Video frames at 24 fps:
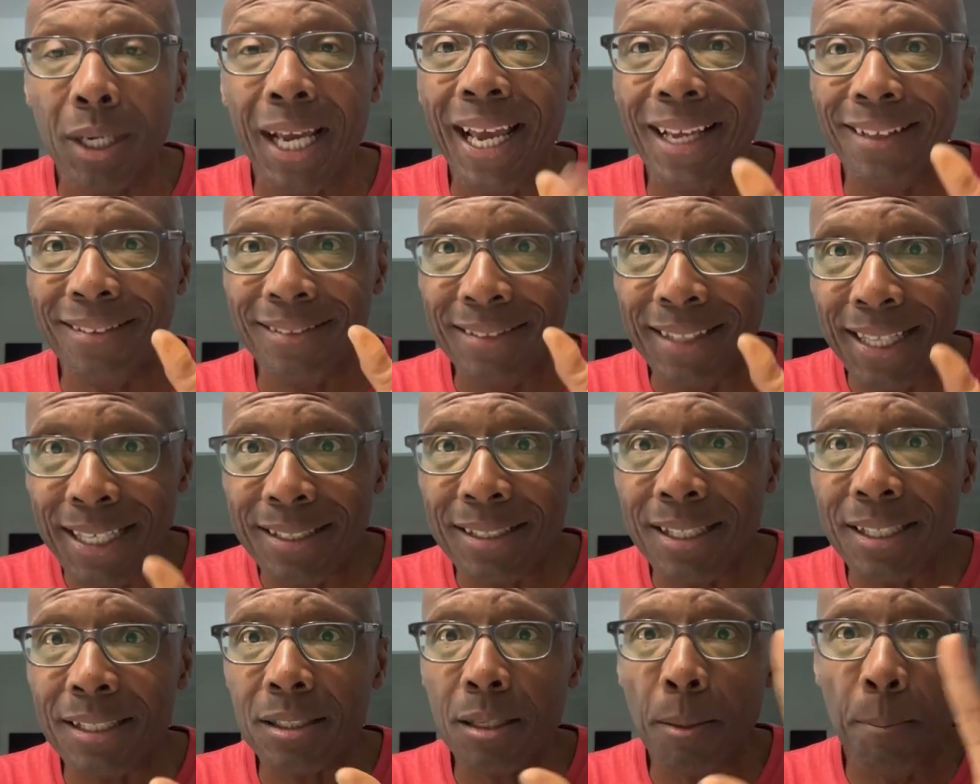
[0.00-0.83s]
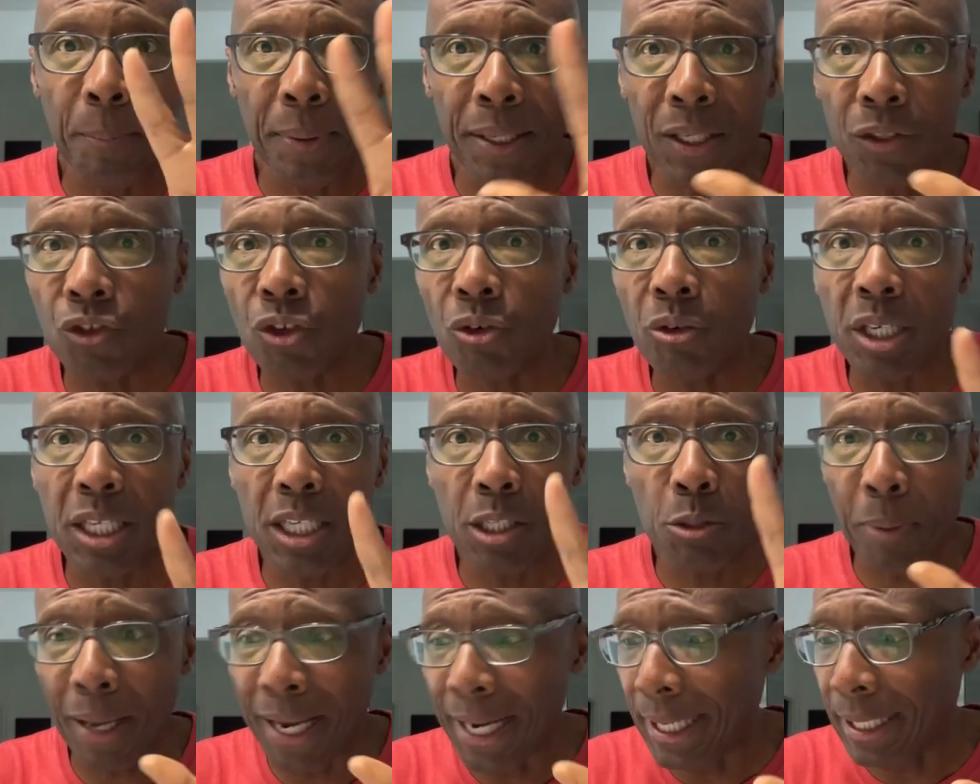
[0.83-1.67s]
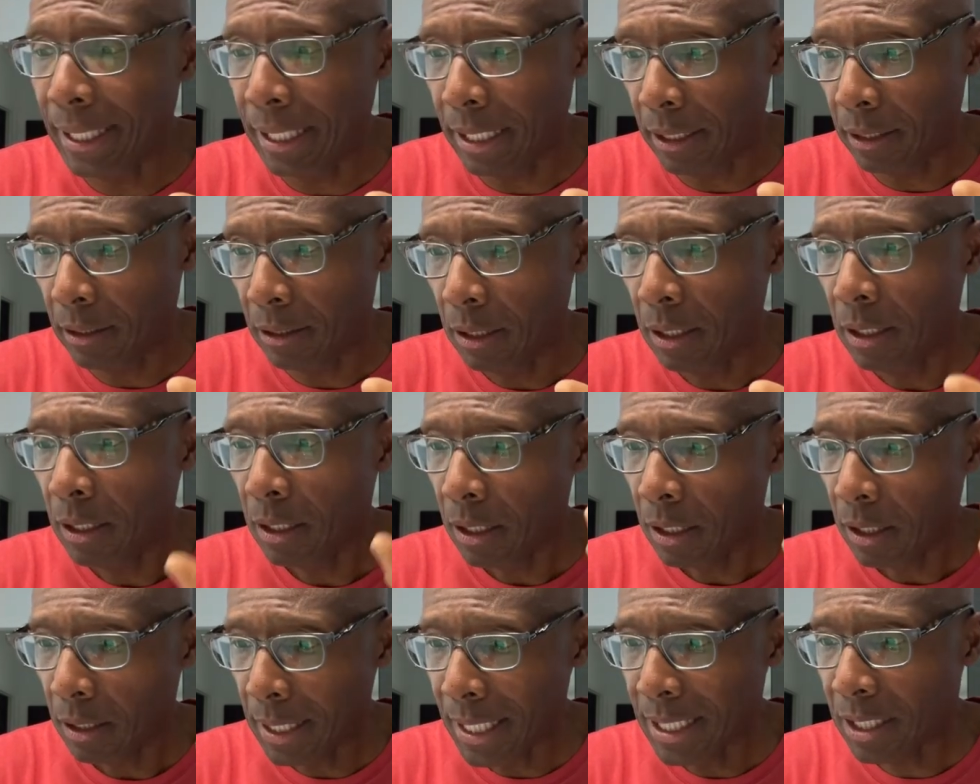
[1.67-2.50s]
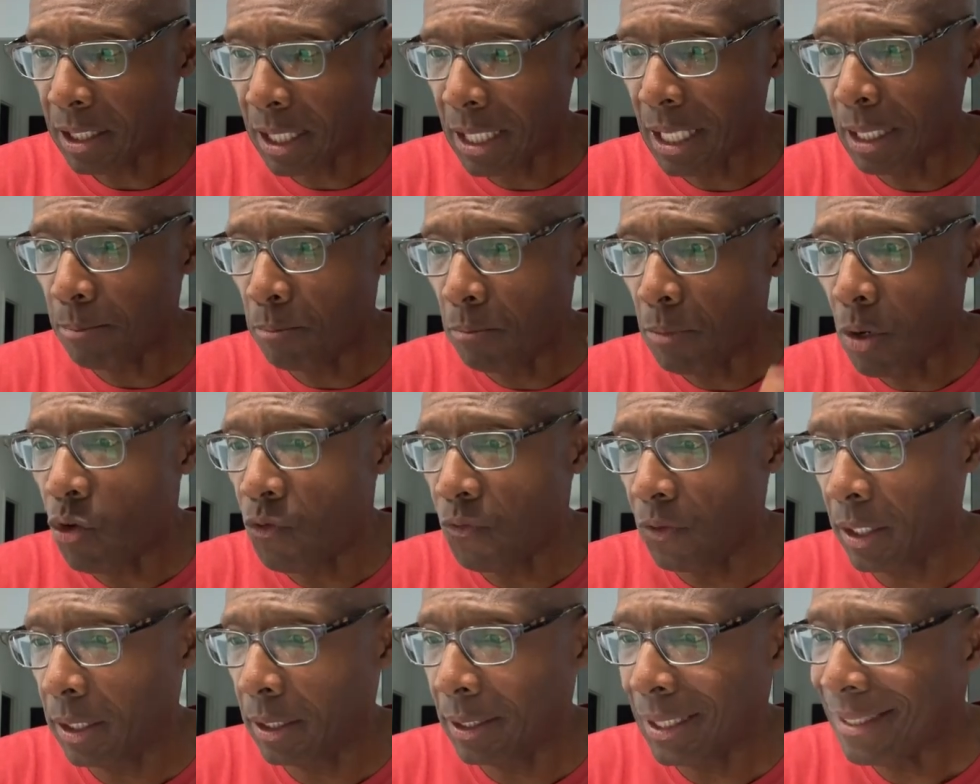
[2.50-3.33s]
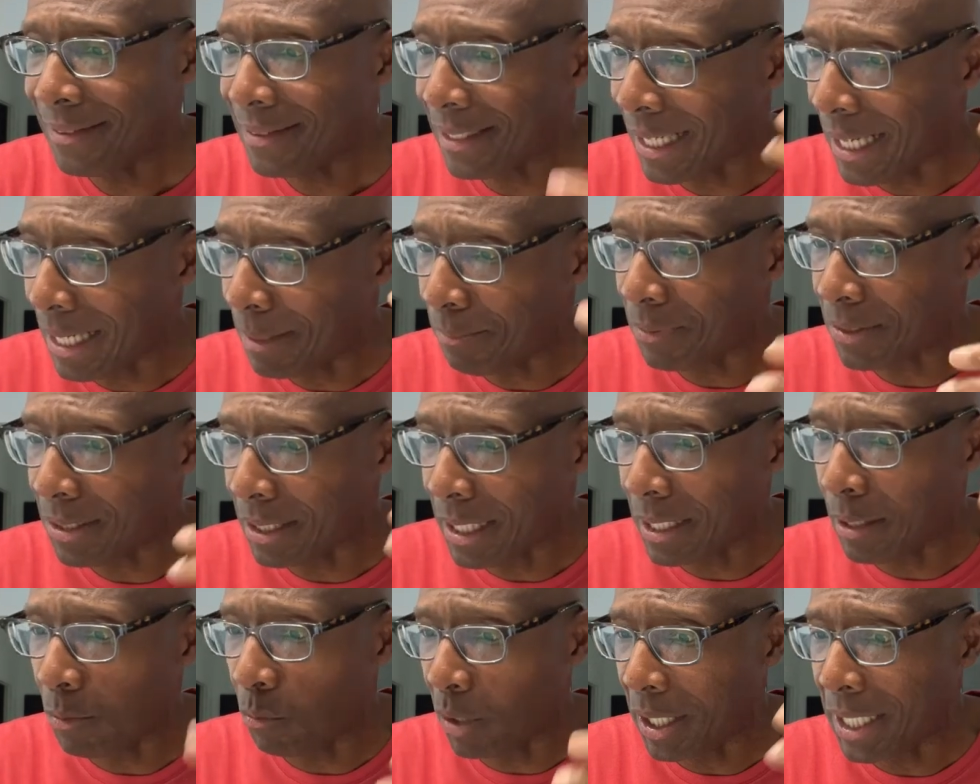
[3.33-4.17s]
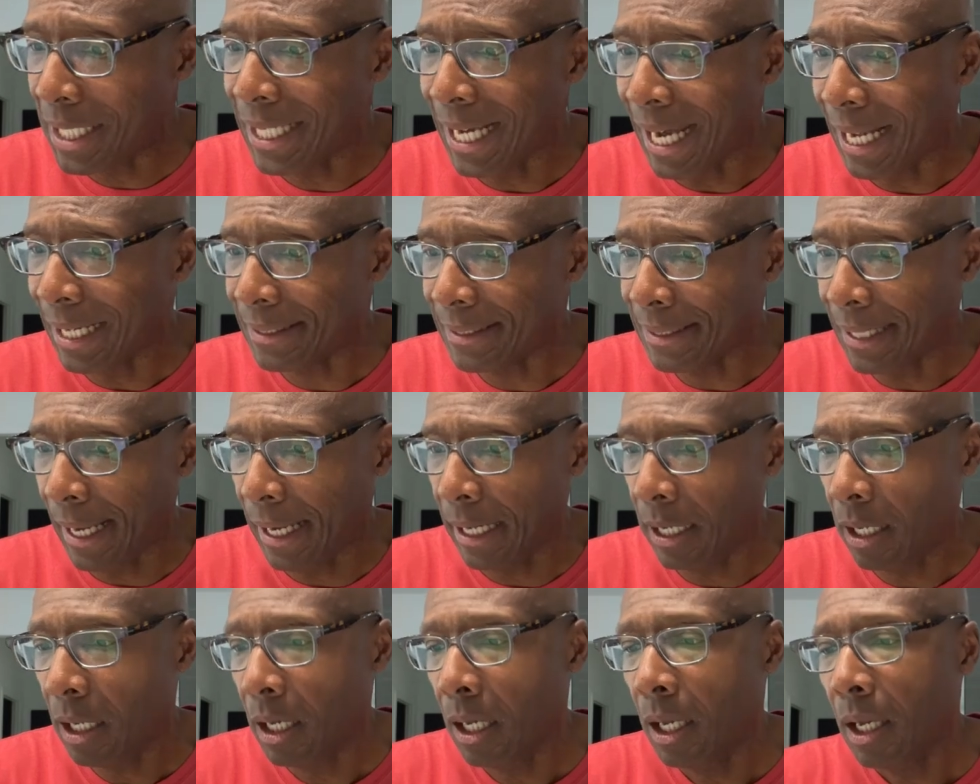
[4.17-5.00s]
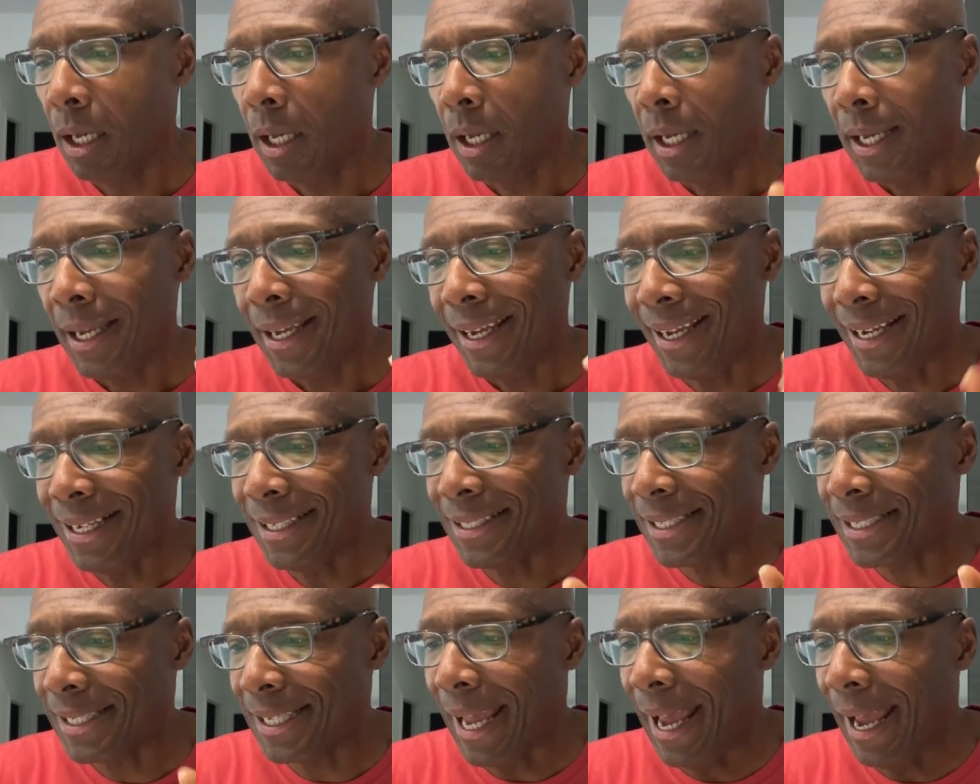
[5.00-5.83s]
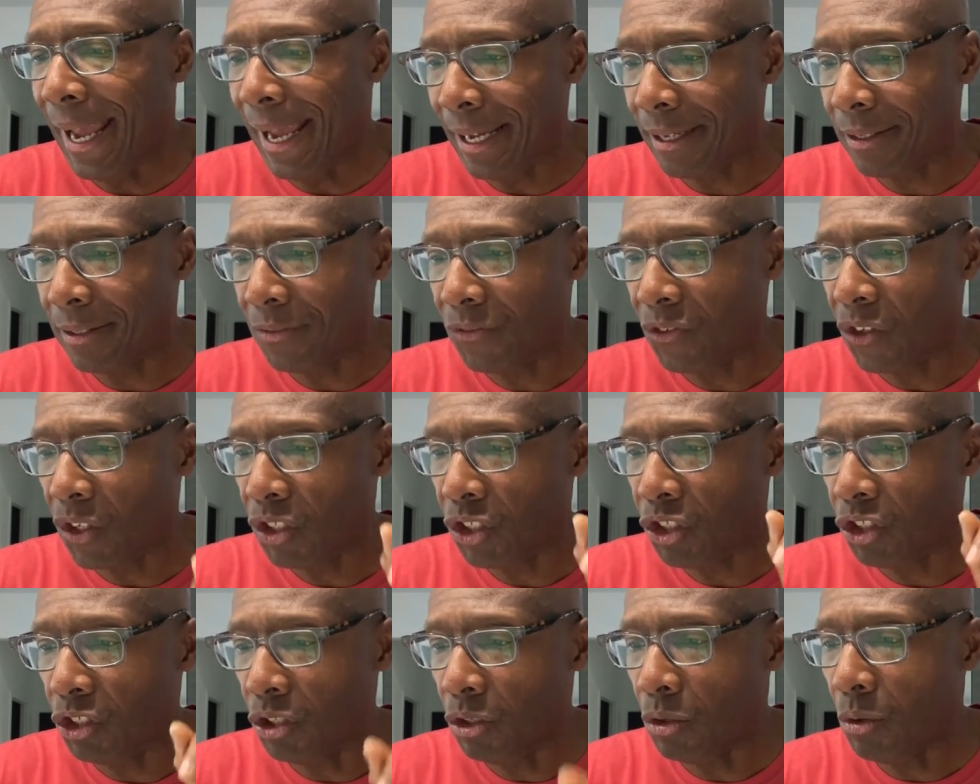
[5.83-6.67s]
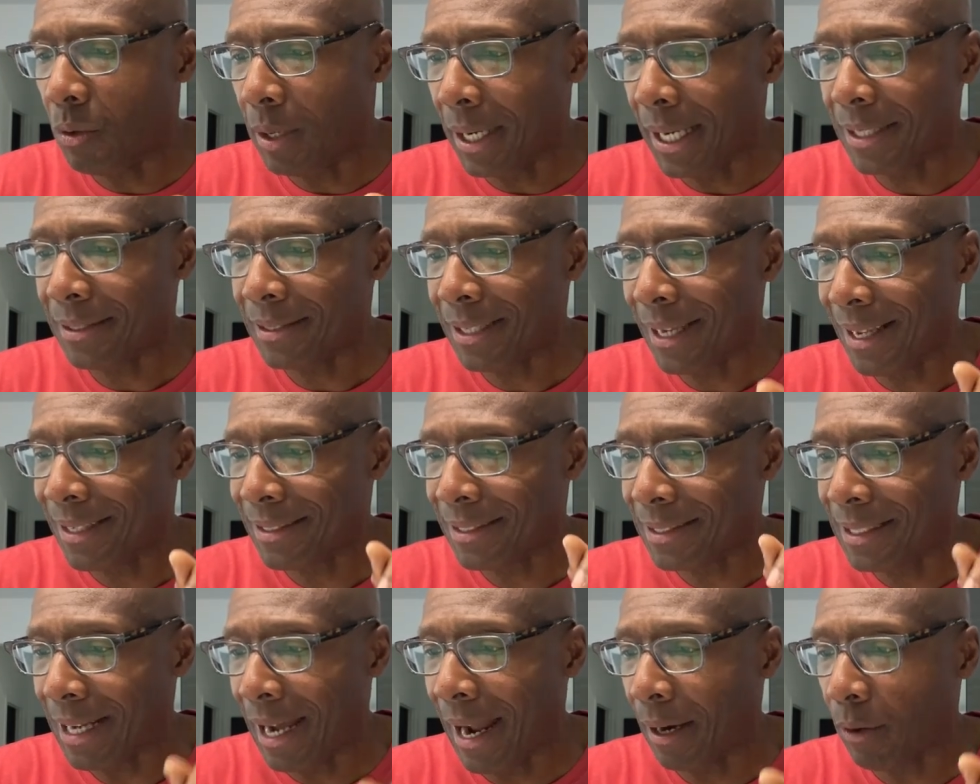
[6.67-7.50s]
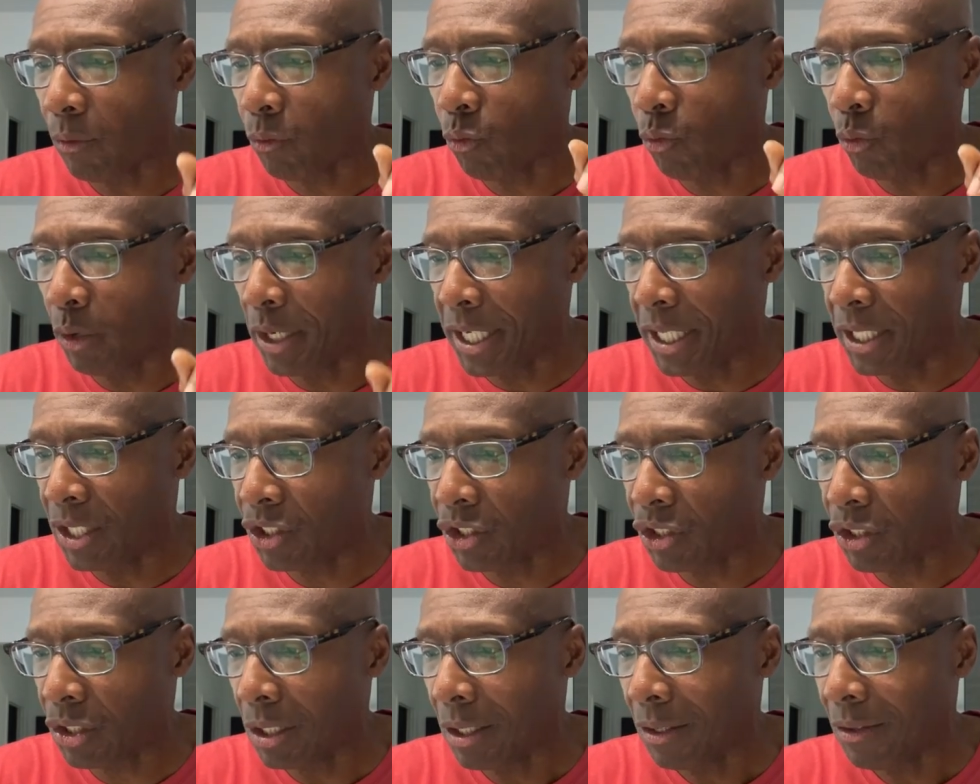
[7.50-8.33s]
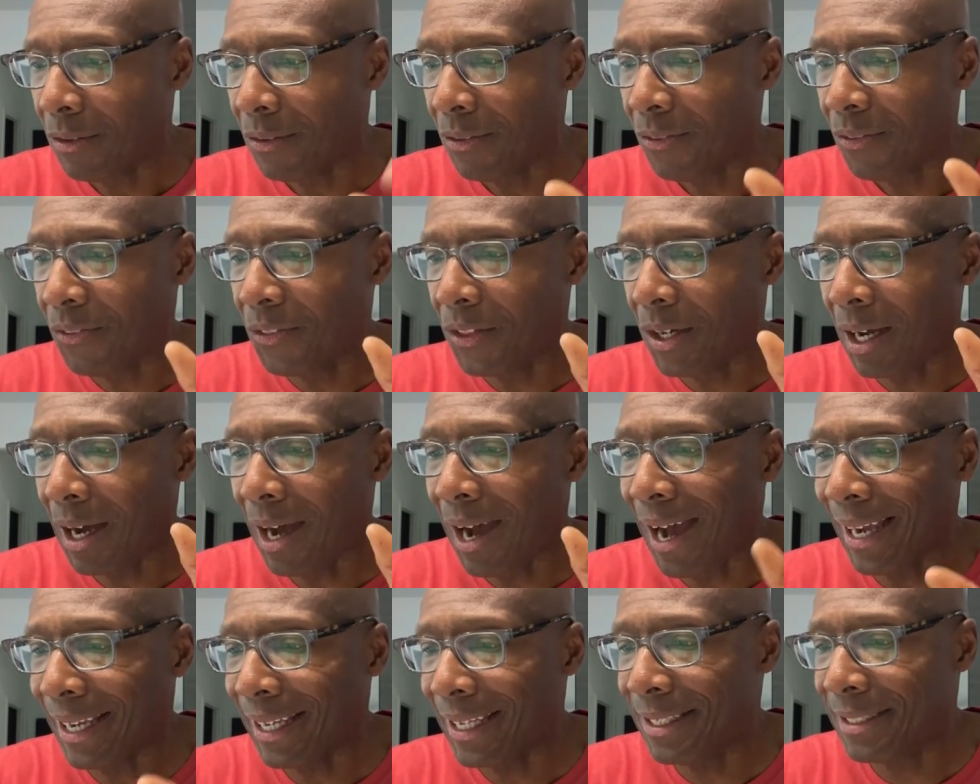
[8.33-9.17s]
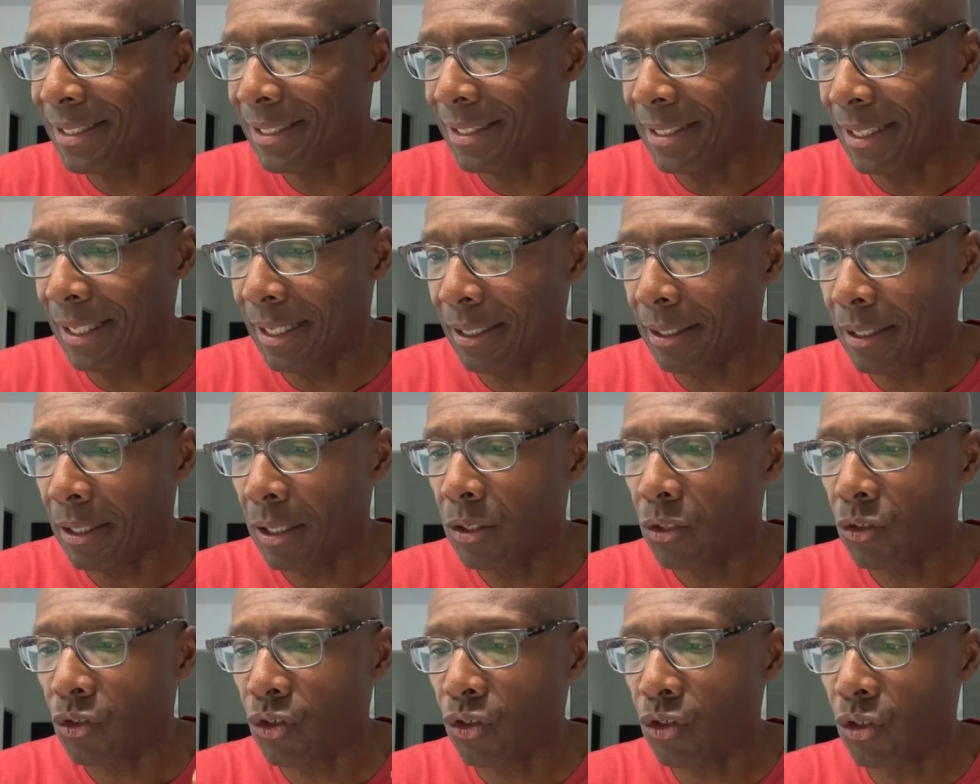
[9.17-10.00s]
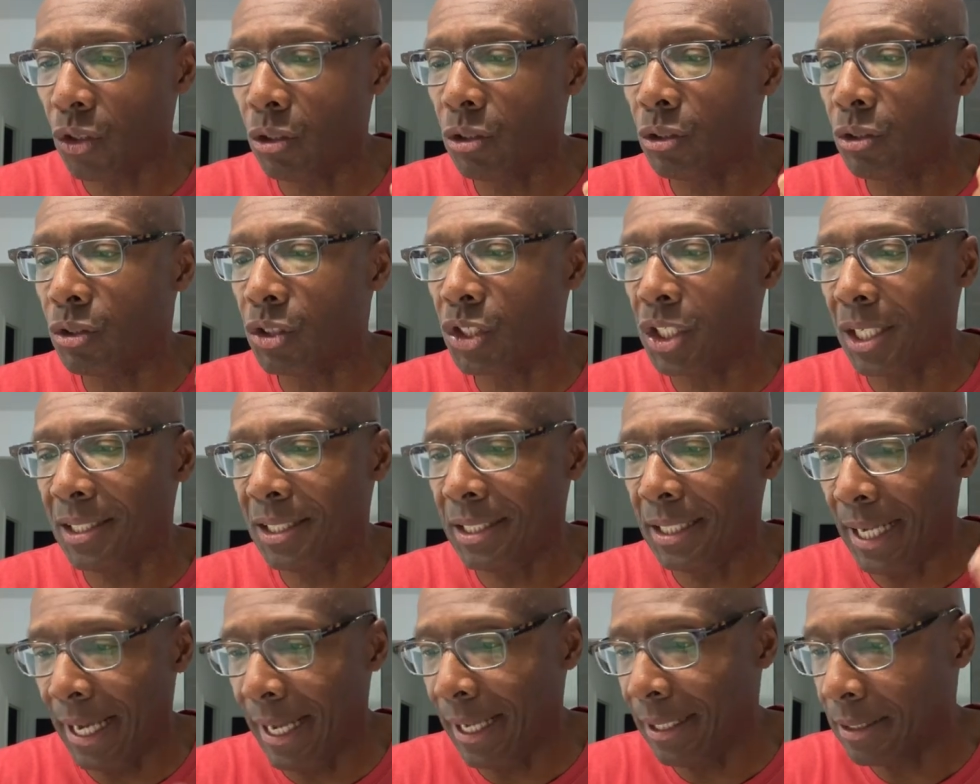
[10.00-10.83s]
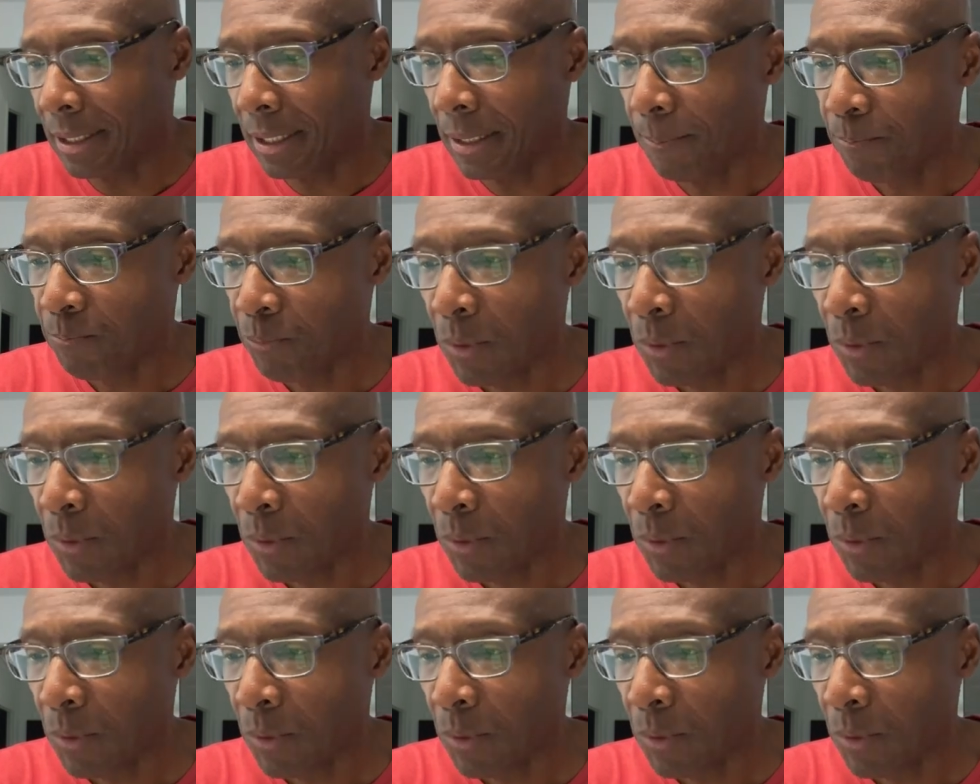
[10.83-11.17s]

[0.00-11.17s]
And this is the picture he's painting. Let's keep moving. Let's keep seeing what he got to say. He said the U.S. has not reached the hockey stick surge yet.